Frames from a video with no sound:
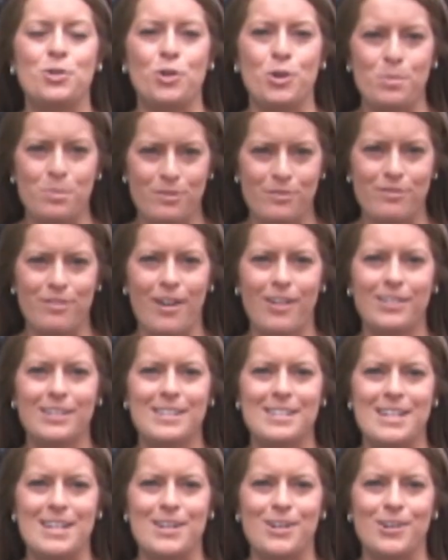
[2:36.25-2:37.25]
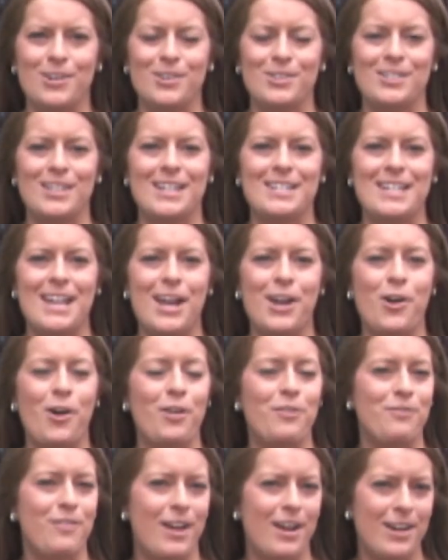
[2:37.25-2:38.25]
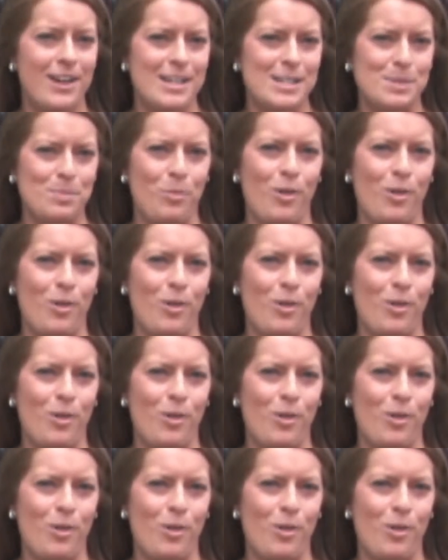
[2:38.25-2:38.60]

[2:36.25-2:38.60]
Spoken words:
group of volunteers that take on various